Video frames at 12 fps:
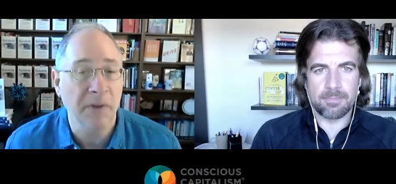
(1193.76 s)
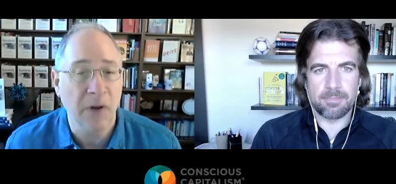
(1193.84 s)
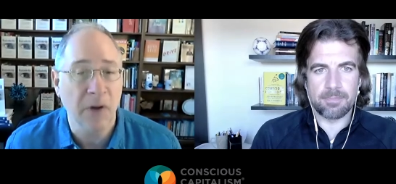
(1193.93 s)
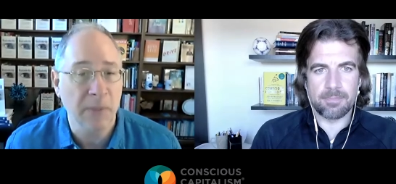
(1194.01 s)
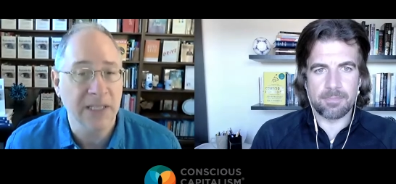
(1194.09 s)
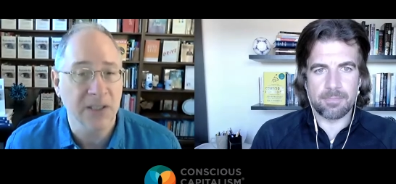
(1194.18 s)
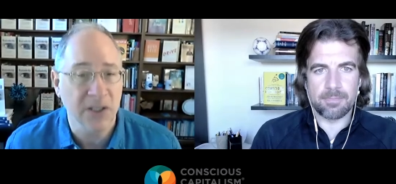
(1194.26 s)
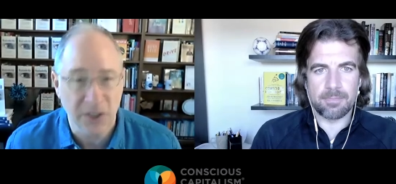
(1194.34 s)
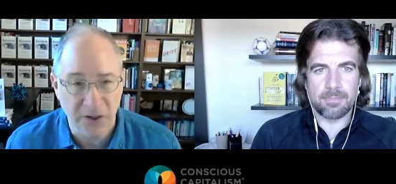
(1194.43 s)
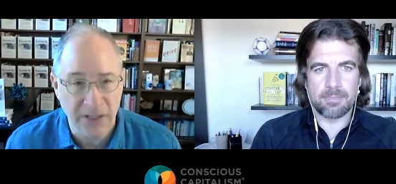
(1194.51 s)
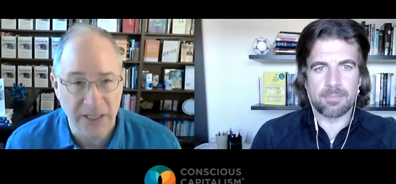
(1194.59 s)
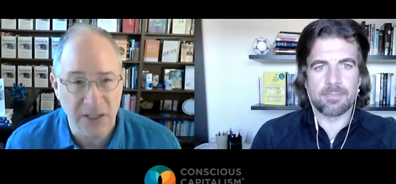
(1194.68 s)
Speaker 1: of Homeland
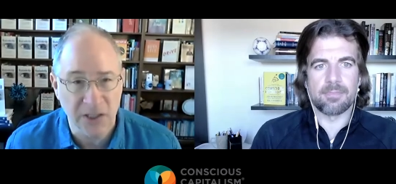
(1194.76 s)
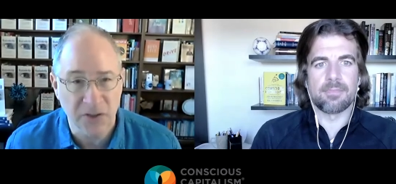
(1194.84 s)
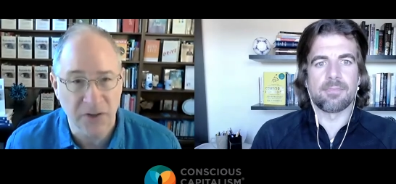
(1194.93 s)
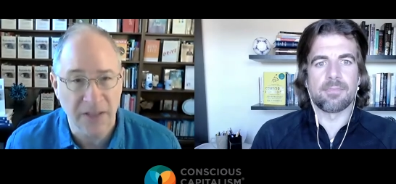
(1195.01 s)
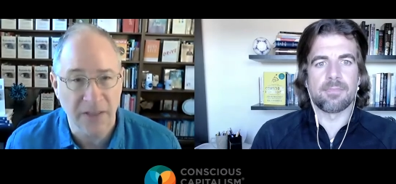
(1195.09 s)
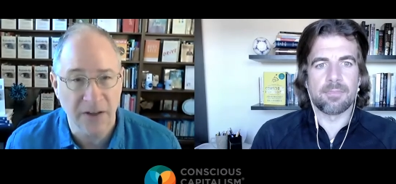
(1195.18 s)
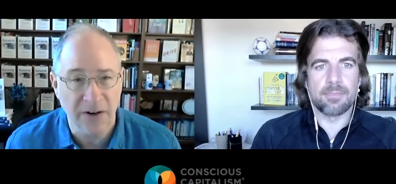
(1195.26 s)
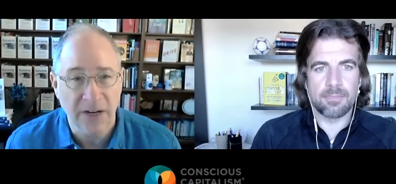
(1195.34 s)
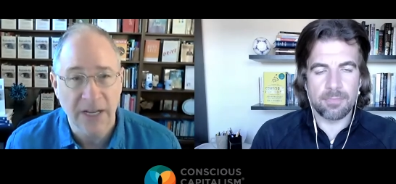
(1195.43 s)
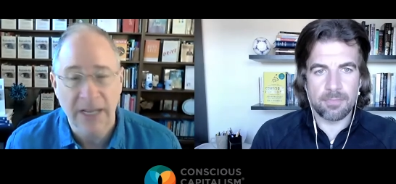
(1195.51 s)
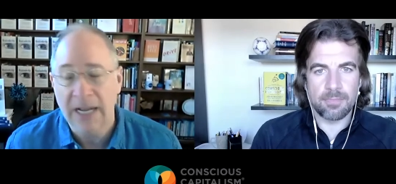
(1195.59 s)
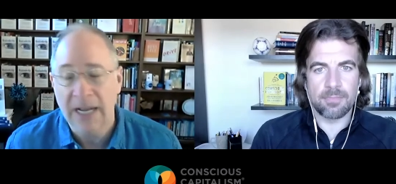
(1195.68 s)
Security to train their
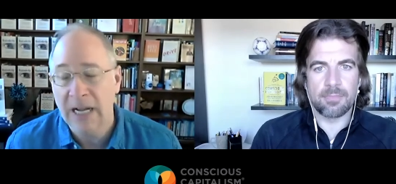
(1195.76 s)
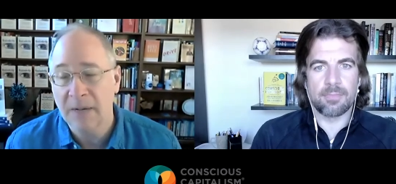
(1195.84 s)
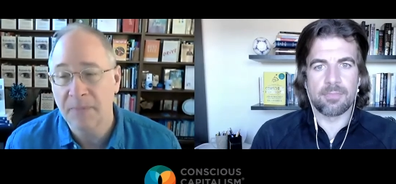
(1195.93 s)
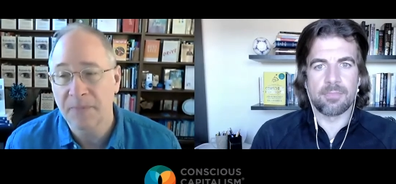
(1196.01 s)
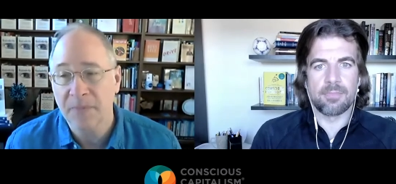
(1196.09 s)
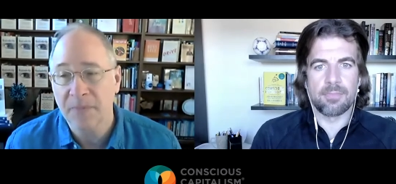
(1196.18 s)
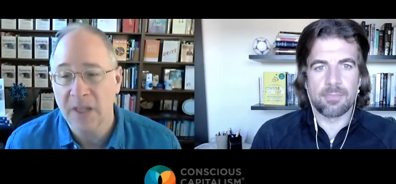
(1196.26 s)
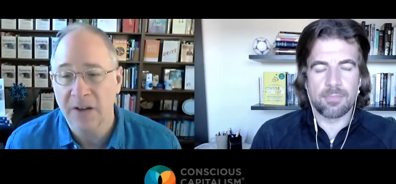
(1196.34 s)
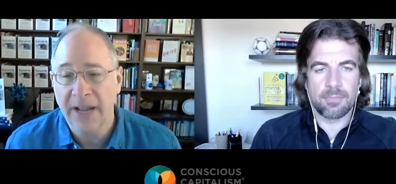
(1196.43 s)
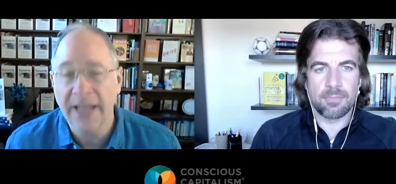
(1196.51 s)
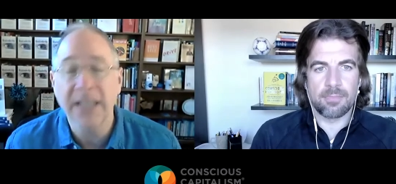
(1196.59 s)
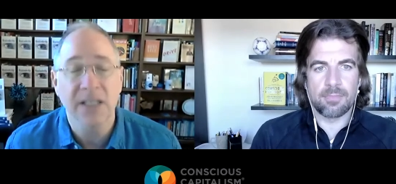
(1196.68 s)
um,
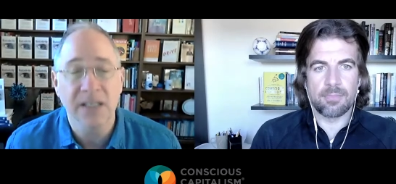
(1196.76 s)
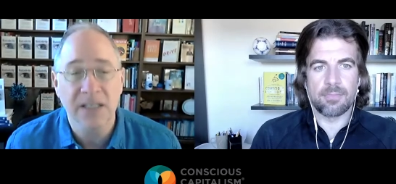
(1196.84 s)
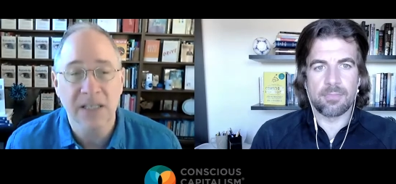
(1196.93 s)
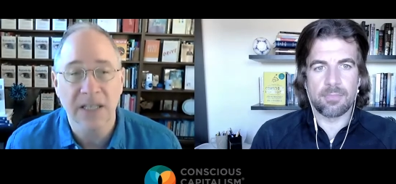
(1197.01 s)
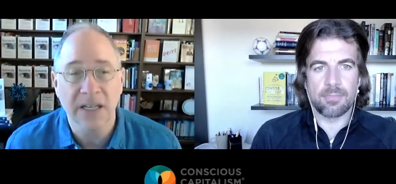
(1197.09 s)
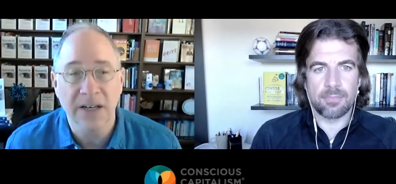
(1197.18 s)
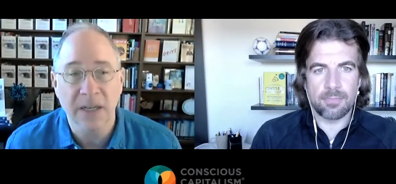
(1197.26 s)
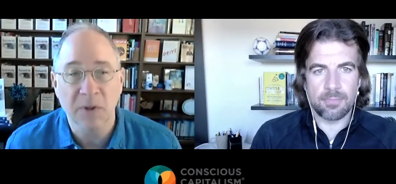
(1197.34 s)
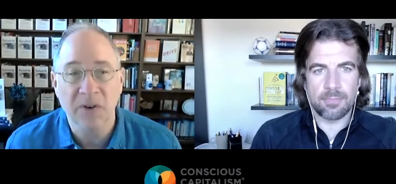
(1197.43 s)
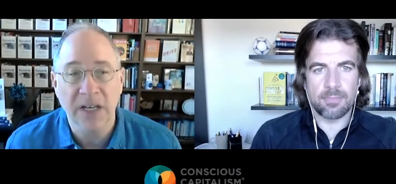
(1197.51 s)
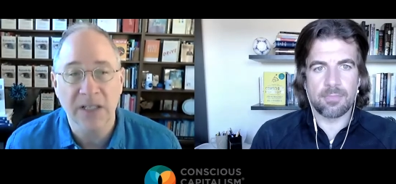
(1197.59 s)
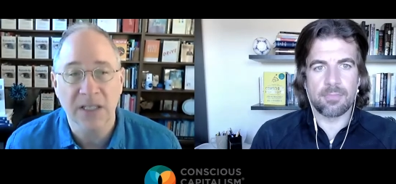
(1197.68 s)
their agents in their
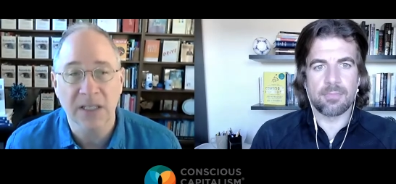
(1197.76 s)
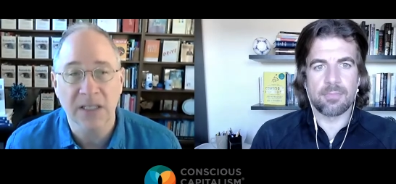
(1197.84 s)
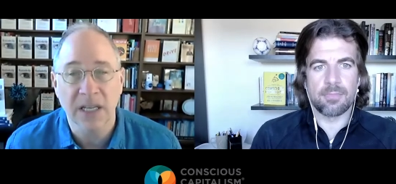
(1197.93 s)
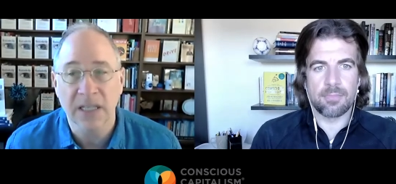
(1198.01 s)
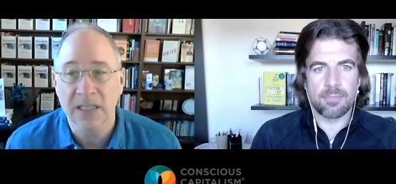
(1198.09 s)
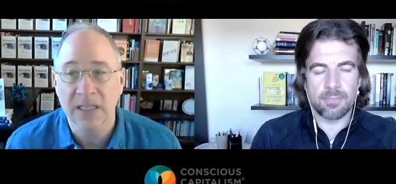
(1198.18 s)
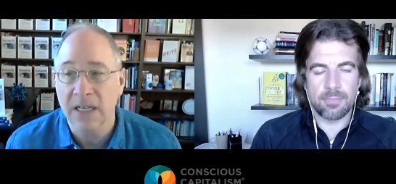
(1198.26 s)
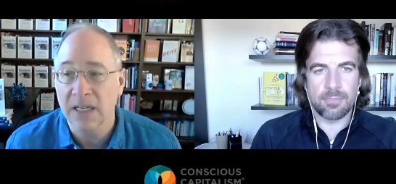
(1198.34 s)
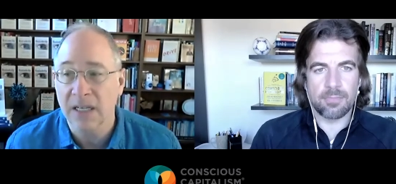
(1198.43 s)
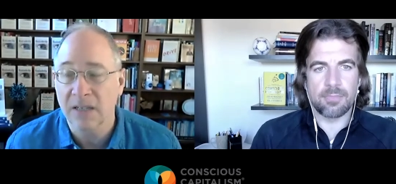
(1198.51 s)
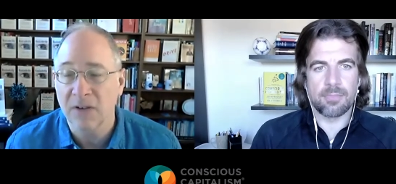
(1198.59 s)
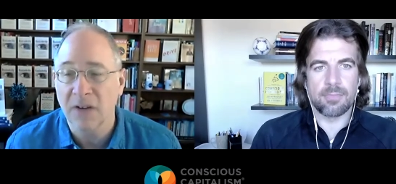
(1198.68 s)
immigration and uh,
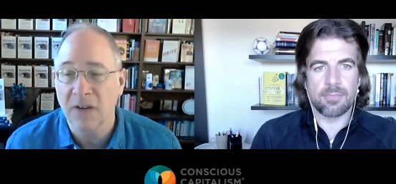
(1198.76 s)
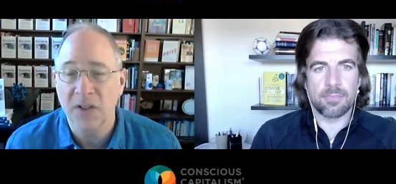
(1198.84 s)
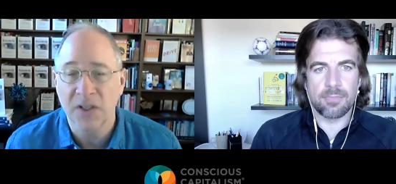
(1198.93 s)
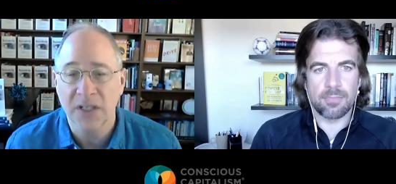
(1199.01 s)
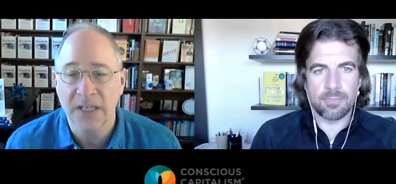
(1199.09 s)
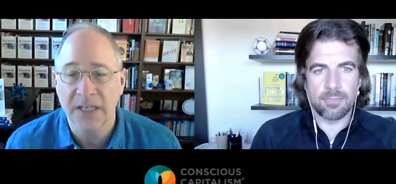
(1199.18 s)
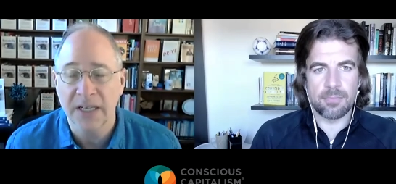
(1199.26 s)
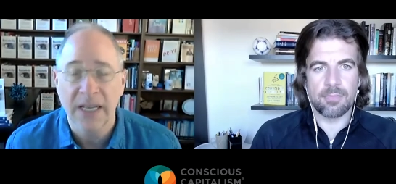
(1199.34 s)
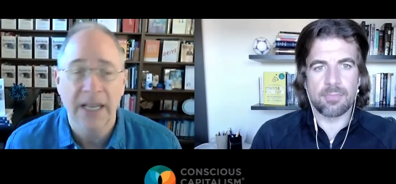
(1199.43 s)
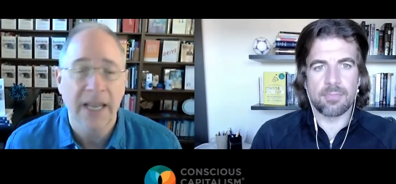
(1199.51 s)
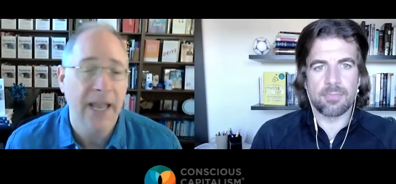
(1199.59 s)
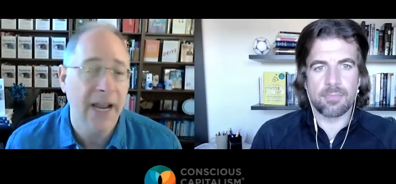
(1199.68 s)
and refugee
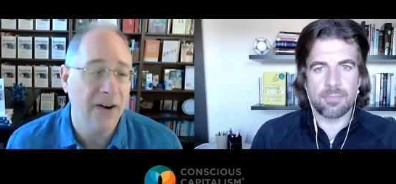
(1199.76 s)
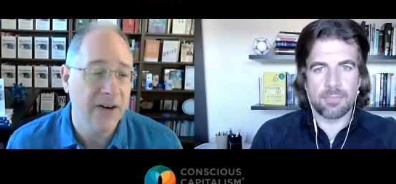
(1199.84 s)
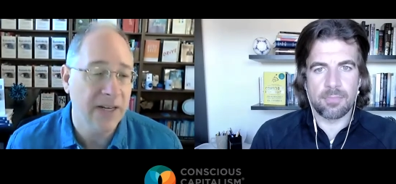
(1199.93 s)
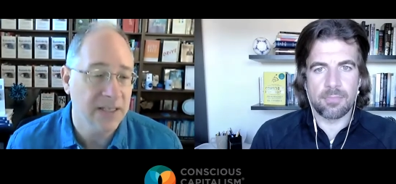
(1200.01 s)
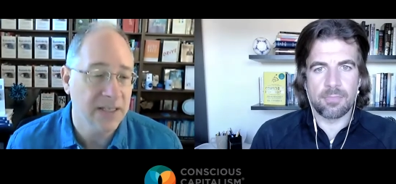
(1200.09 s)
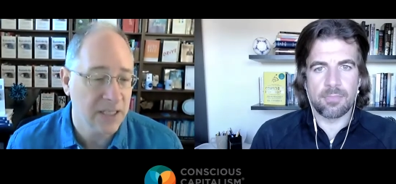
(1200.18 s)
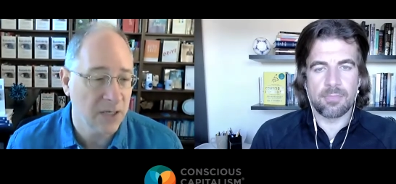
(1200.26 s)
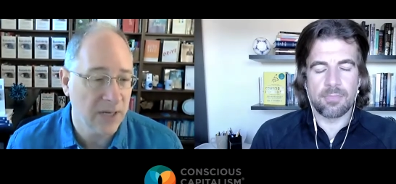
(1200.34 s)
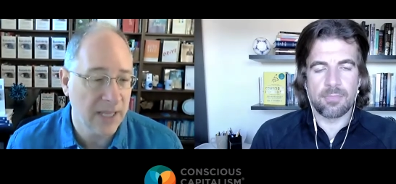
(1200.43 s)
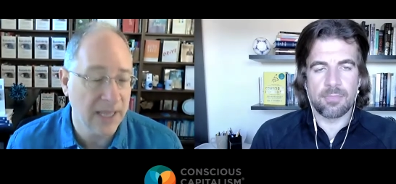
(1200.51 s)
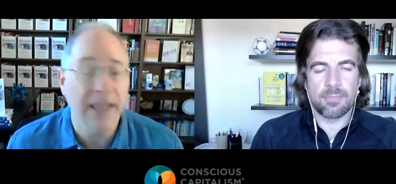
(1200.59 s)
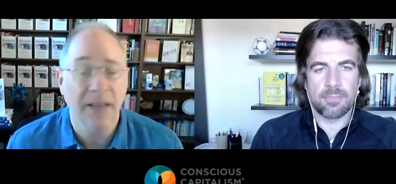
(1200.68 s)
areas. So,
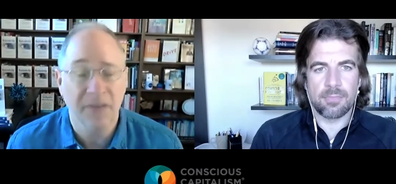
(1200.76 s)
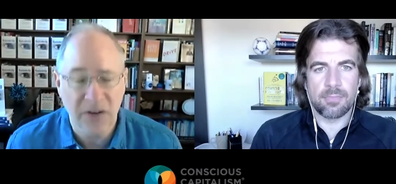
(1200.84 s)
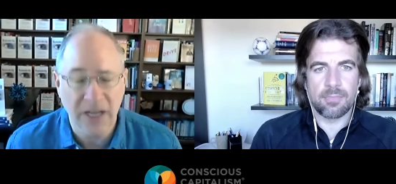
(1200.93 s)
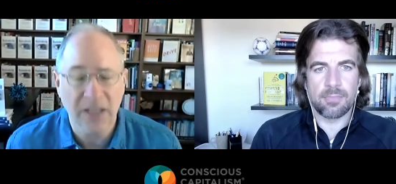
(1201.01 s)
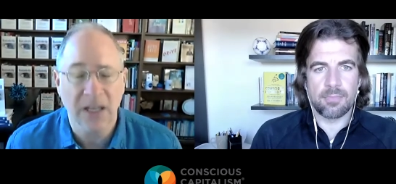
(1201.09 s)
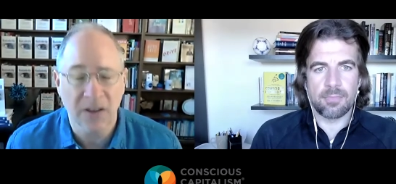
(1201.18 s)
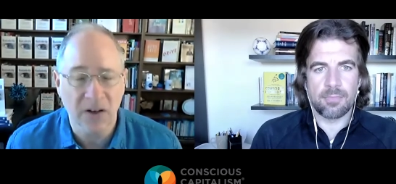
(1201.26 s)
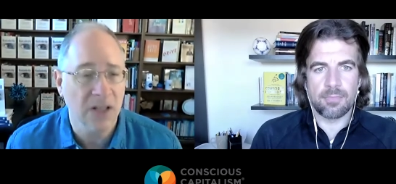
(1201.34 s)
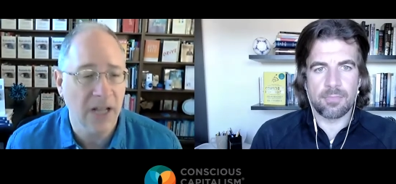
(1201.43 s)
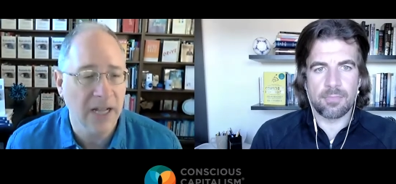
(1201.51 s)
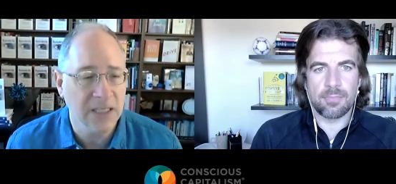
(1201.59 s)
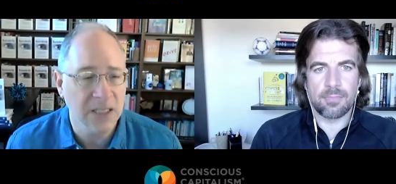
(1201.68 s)
and I've trained other
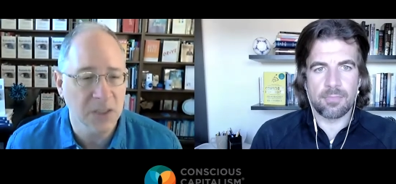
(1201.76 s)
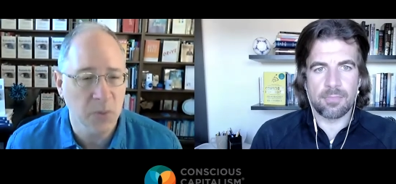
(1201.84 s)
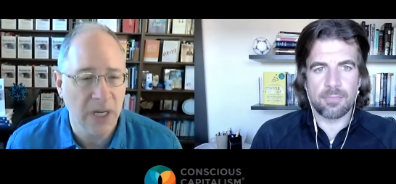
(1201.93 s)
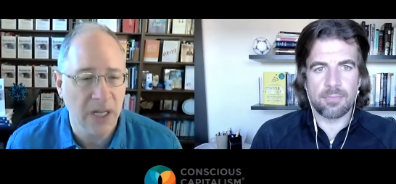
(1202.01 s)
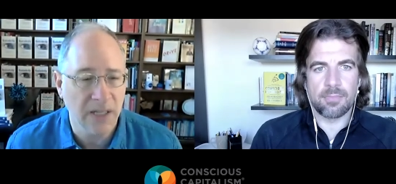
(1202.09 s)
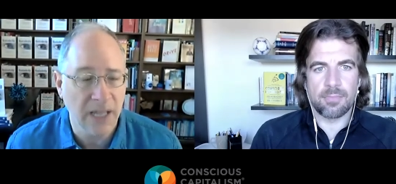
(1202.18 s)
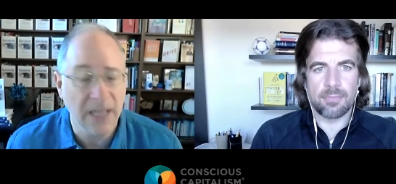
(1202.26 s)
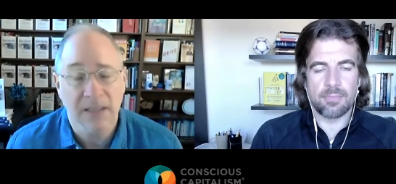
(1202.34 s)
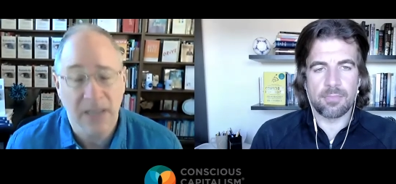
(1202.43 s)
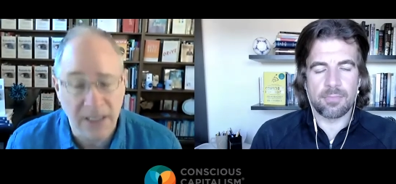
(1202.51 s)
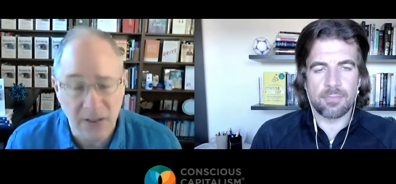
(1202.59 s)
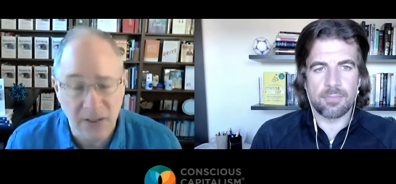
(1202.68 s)
clients as well, and I do